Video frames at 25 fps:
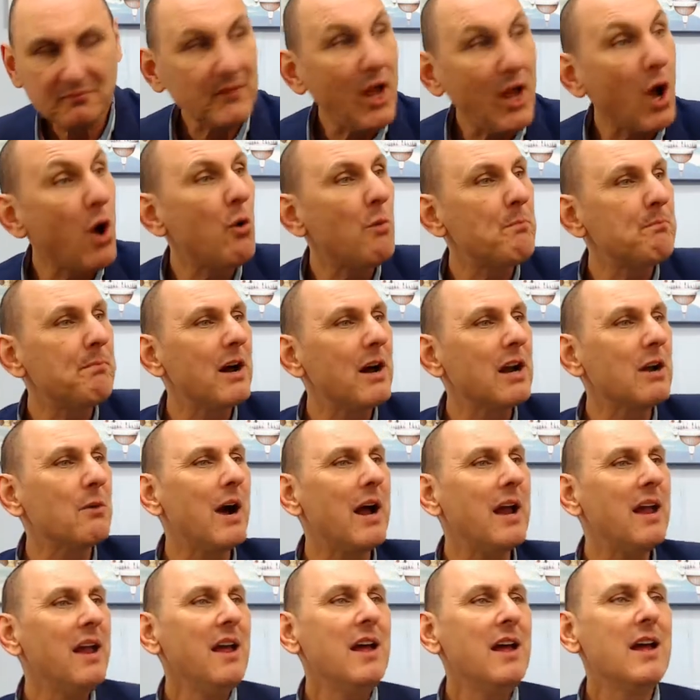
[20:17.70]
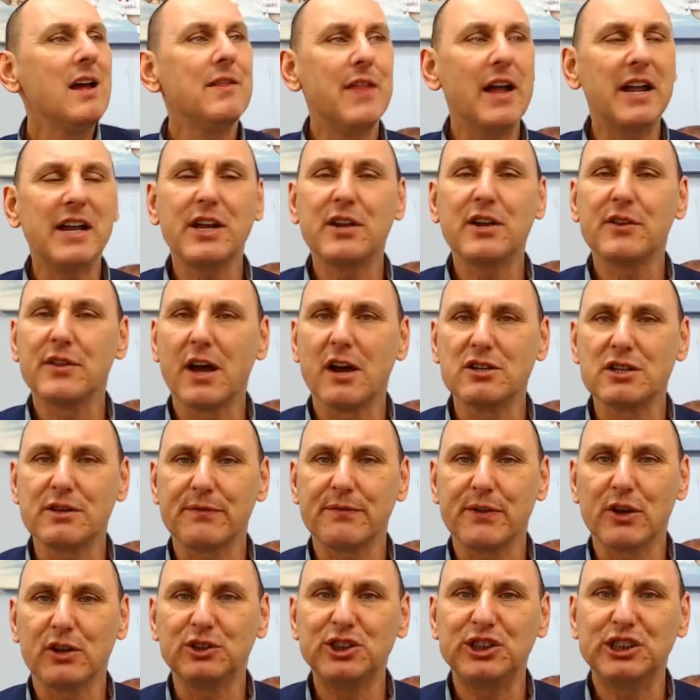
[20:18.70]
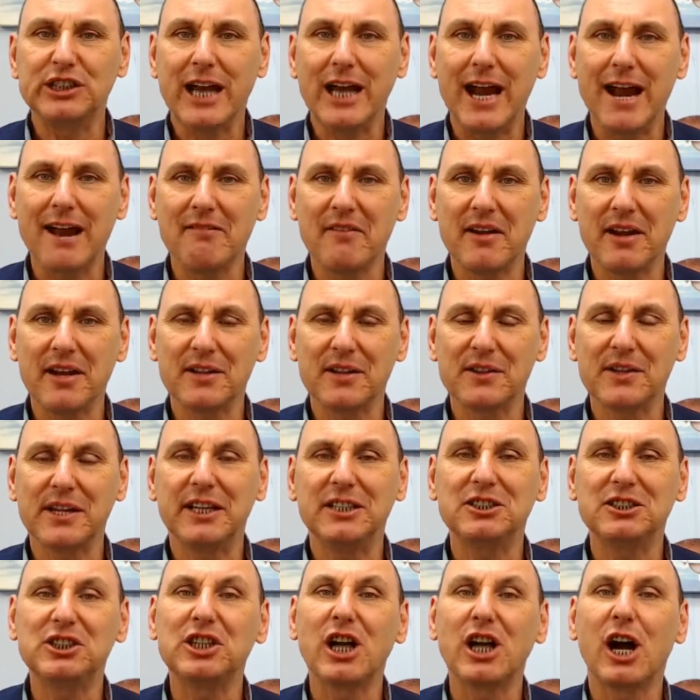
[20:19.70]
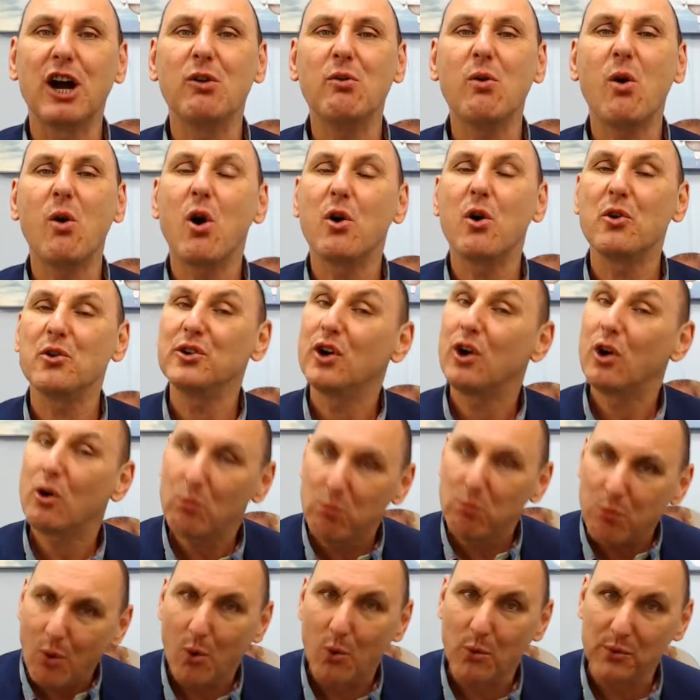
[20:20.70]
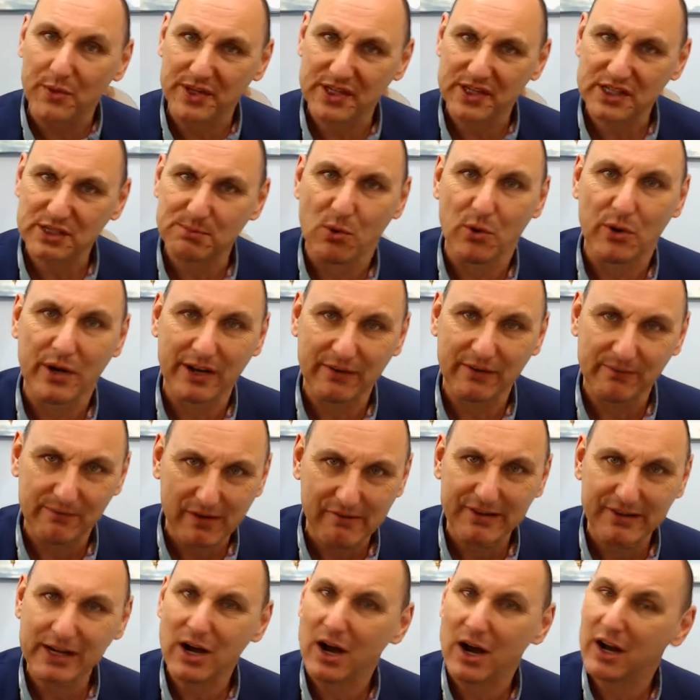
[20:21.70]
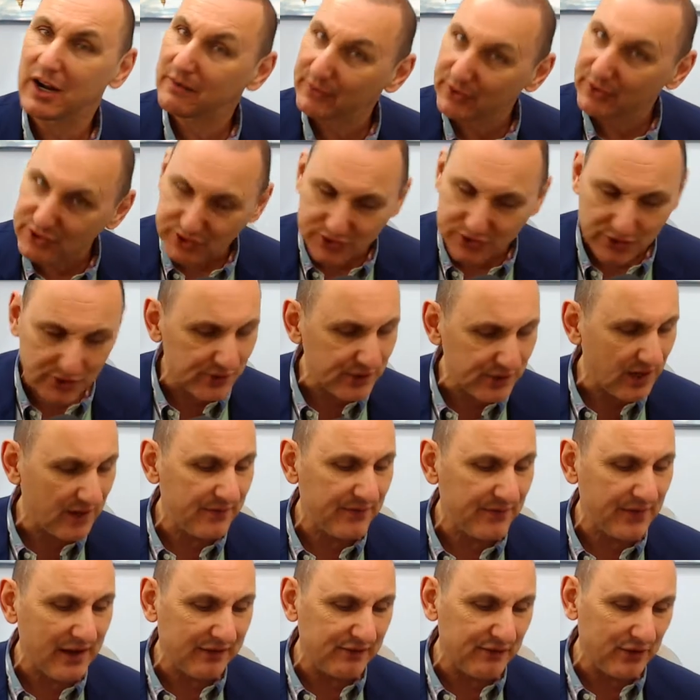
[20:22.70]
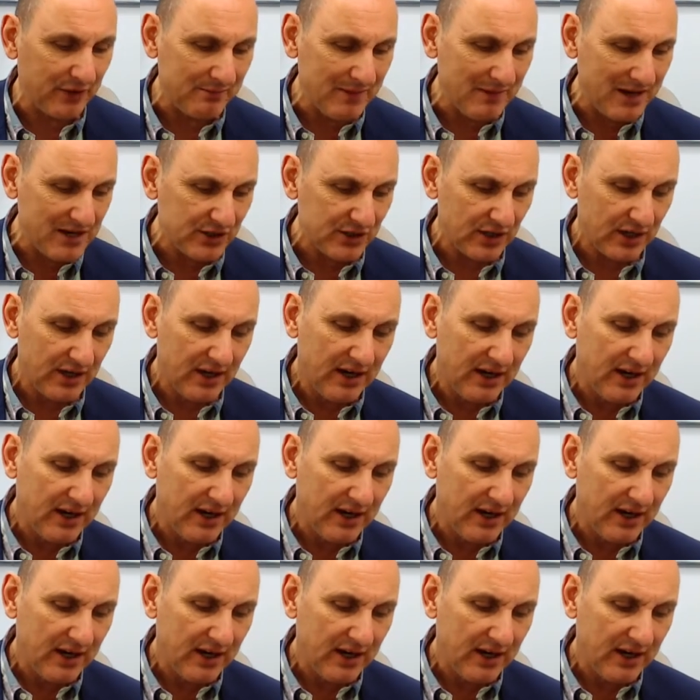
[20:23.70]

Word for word: Oh, by the way, thank you those of you sharing the show on your wall this morning. Very kind of you to do so. Thank you very much.